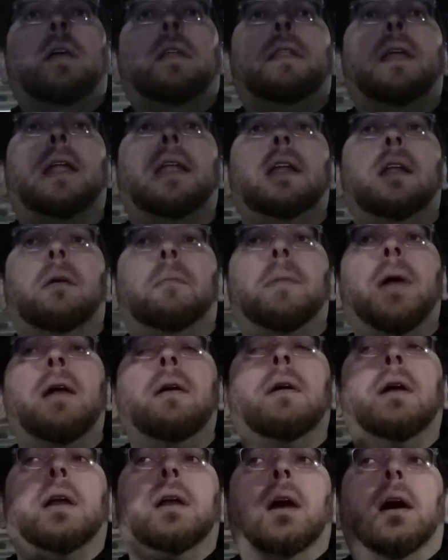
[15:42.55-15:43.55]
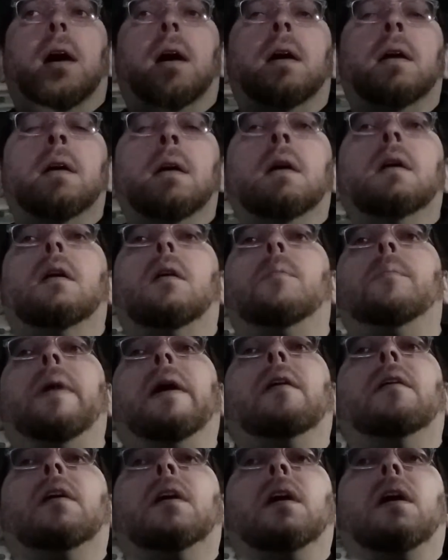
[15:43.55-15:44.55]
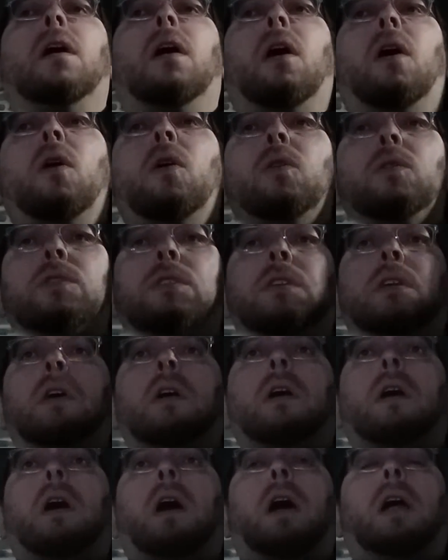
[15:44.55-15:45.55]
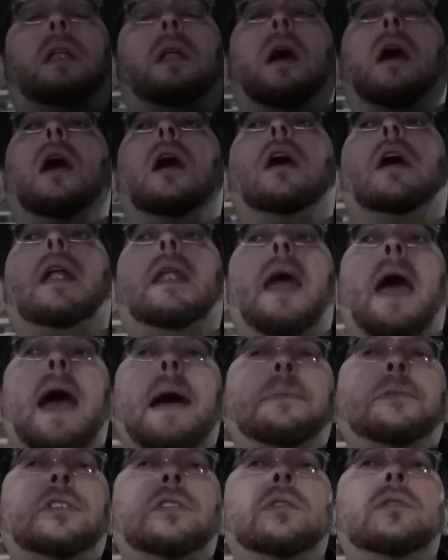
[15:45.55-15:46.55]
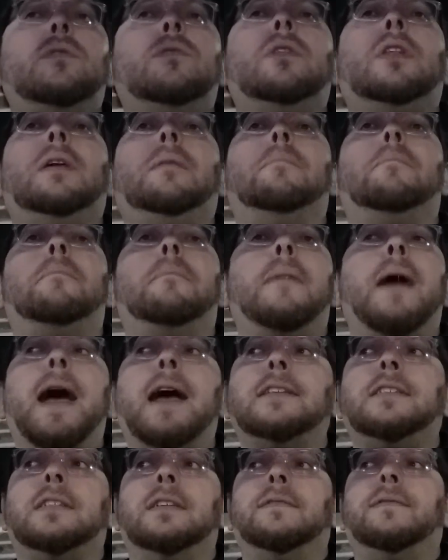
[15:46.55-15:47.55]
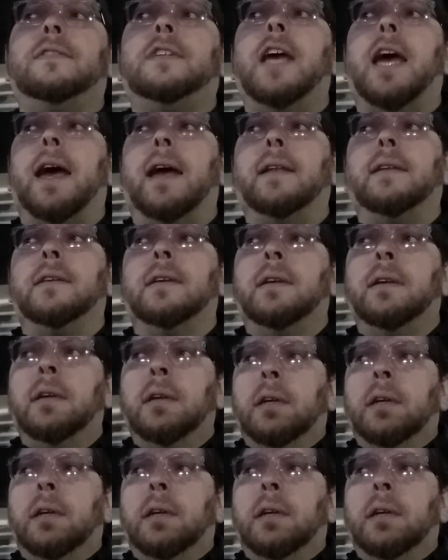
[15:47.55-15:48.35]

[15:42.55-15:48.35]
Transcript: that in America, America owes a, an absolutely massive debt